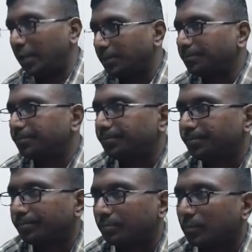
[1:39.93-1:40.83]
play,
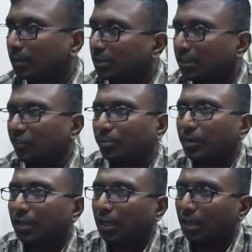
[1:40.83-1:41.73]
safe
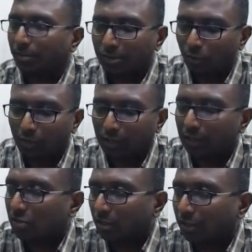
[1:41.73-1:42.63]
play. Aram se you can
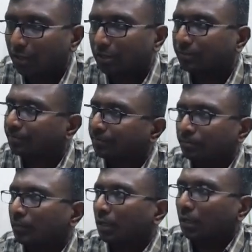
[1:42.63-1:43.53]
enjoy that,
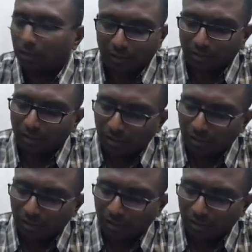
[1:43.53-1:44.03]
right?